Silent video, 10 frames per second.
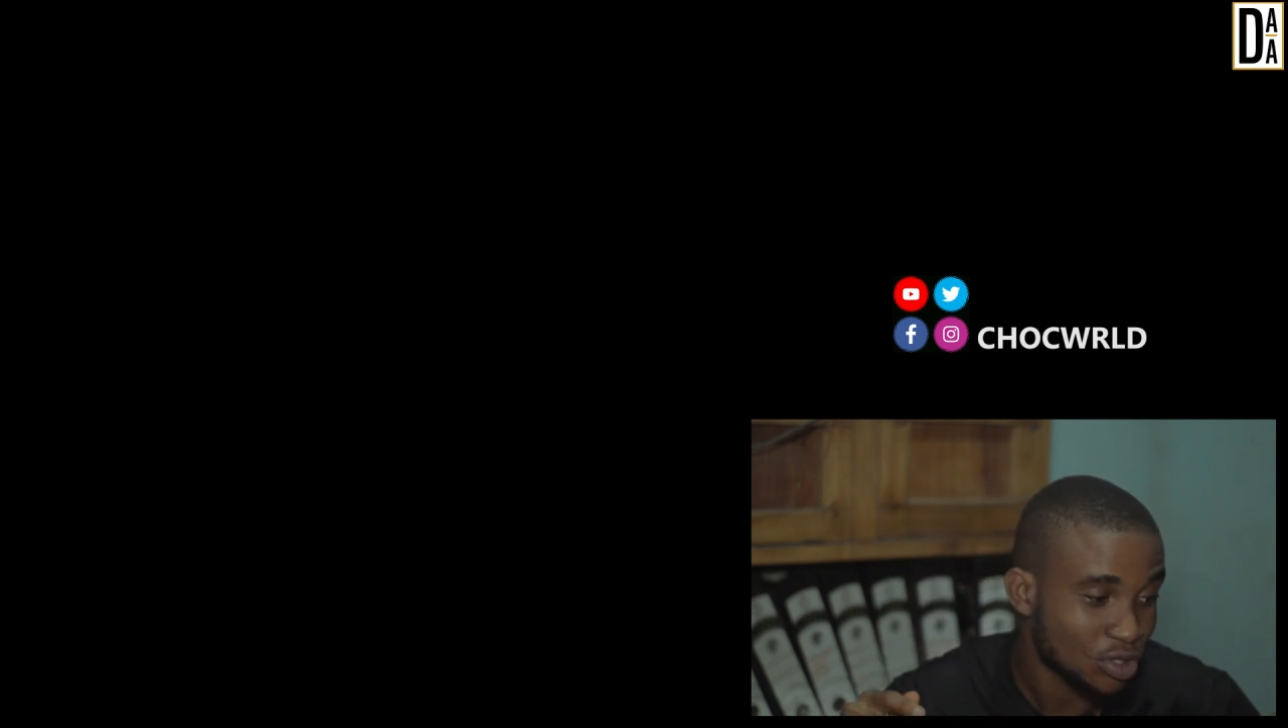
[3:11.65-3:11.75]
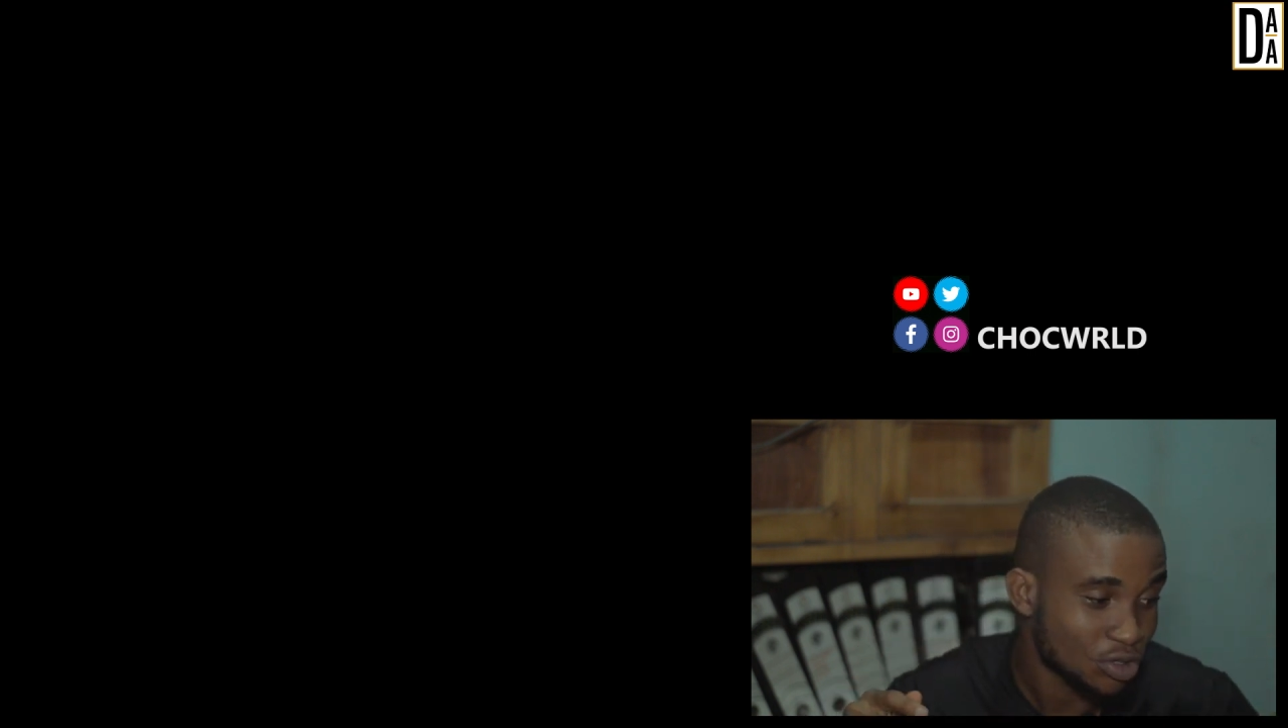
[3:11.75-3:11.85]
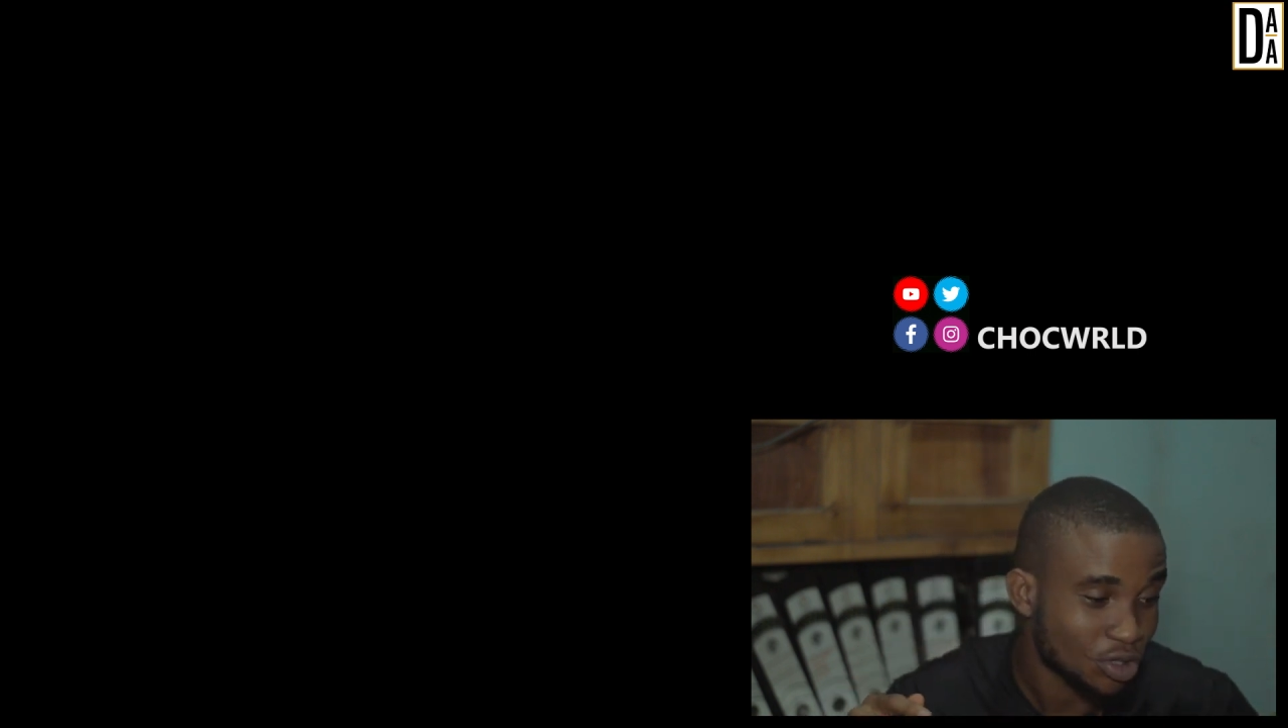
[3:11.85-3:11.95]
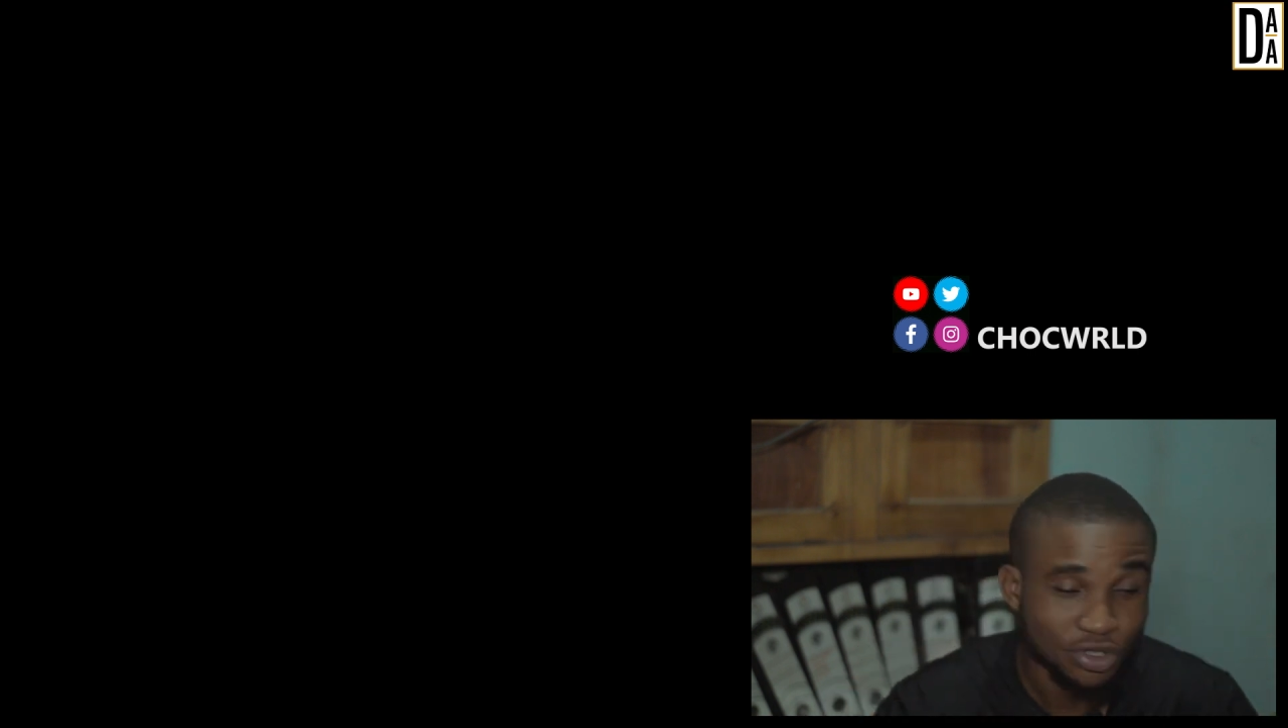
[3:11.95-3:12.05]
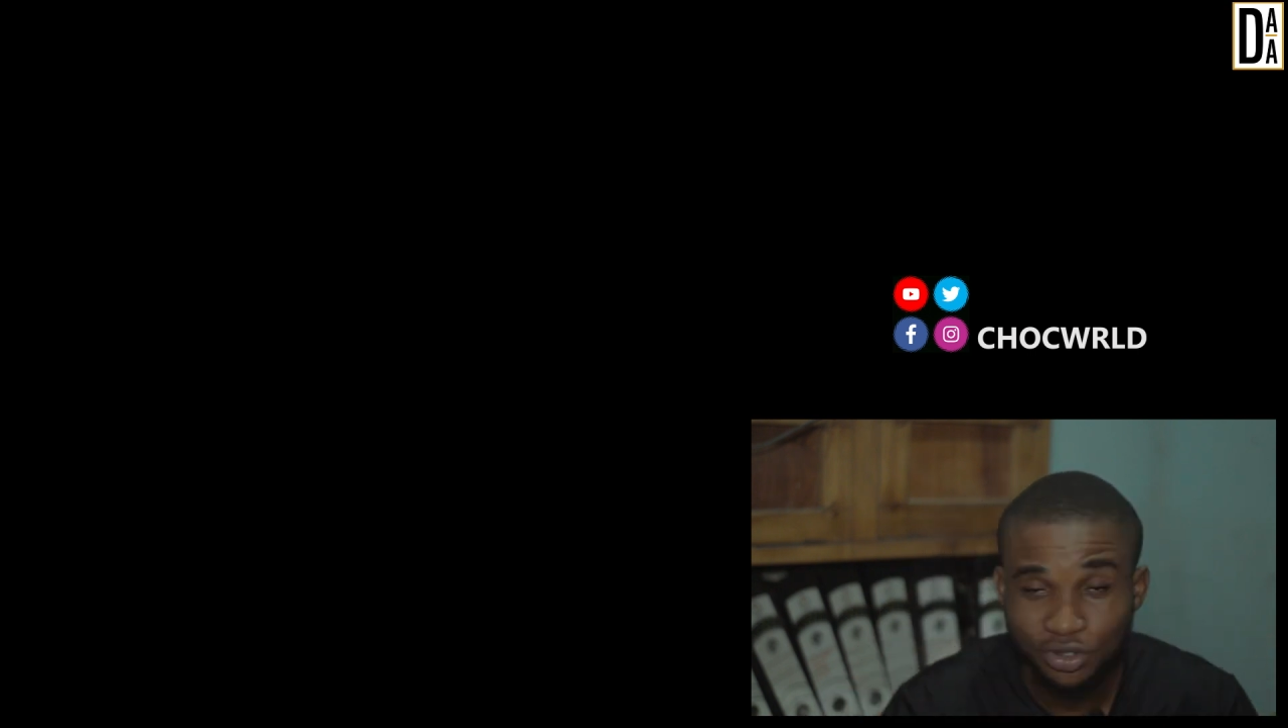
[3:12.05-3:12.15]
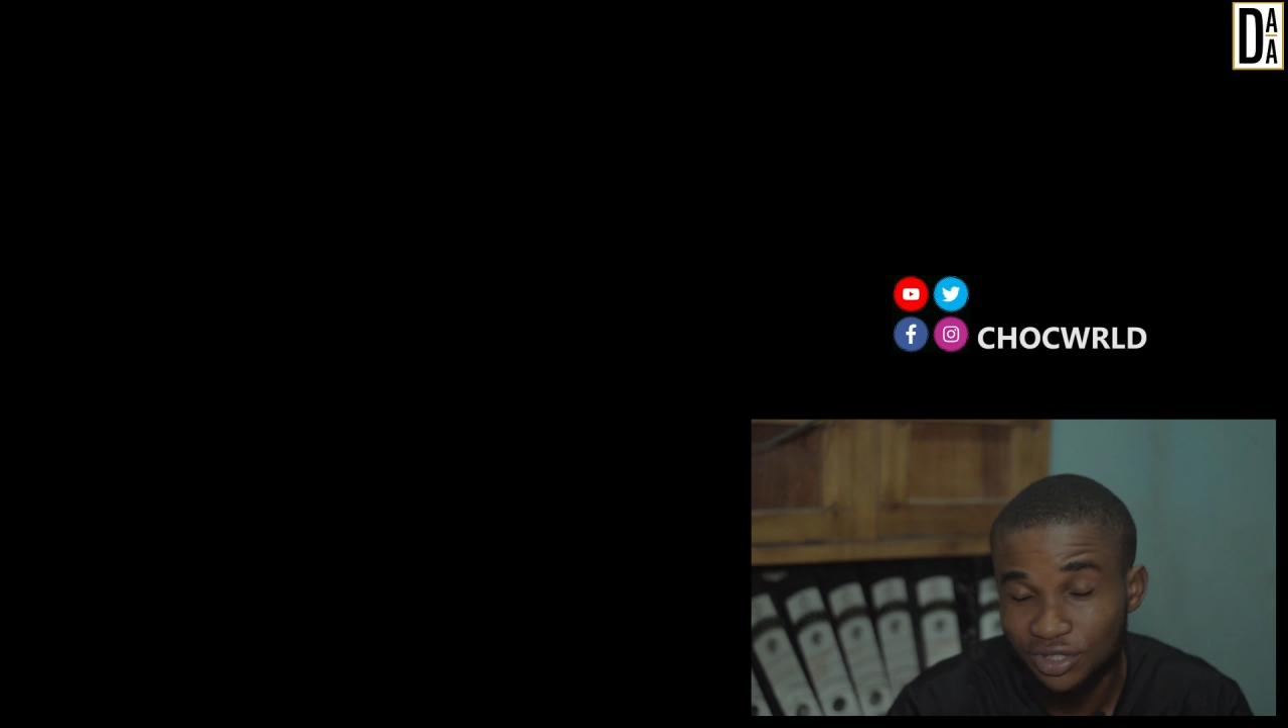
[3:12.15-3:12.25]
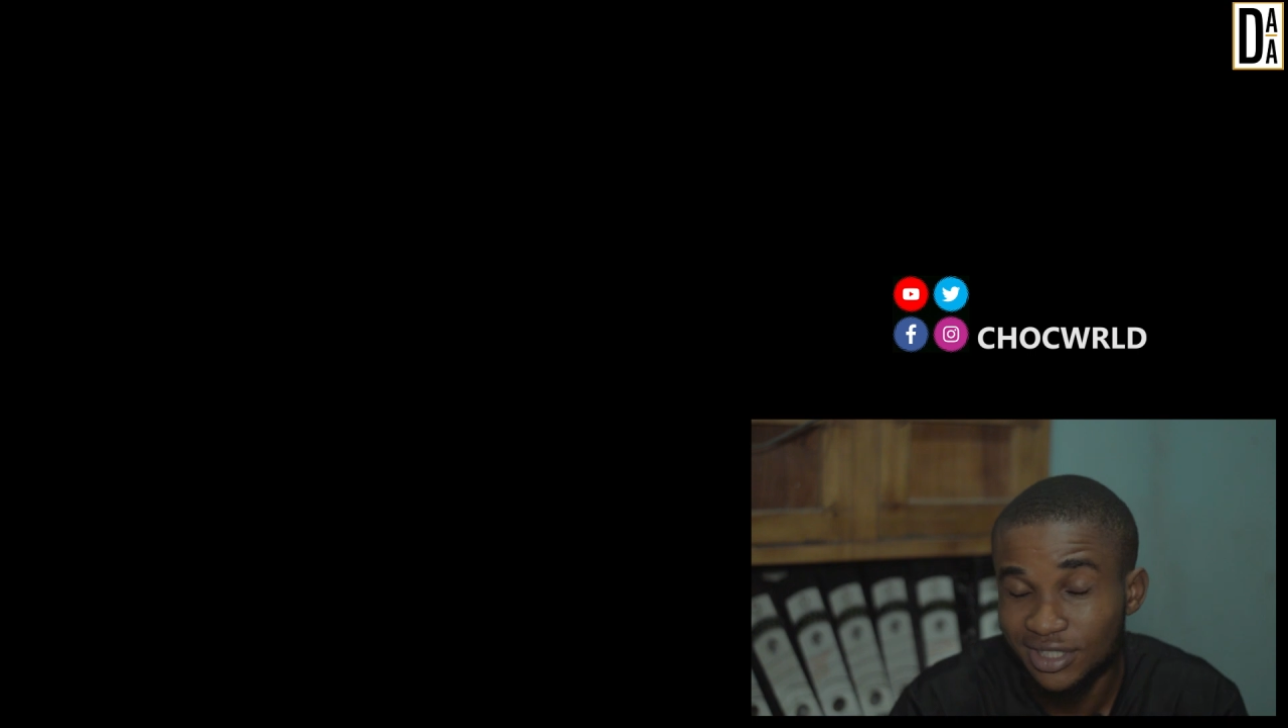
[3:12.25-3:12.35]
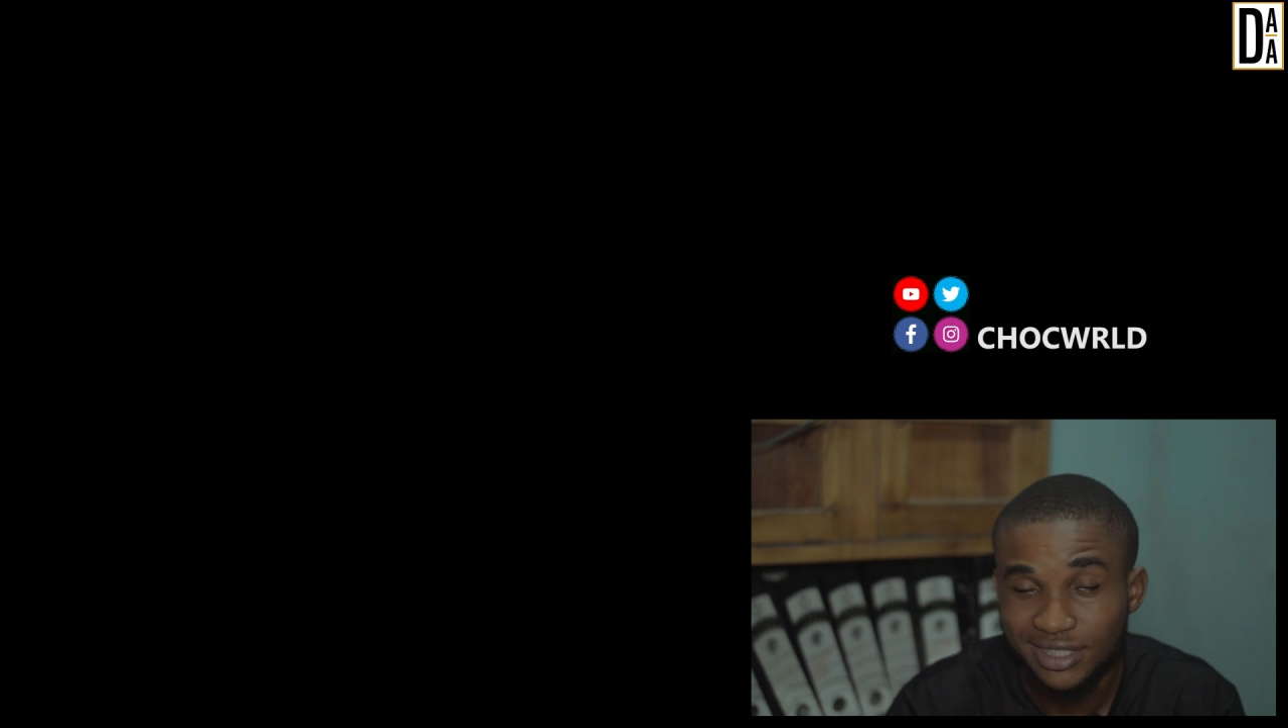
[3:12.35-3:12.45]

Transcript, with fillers: you're choosing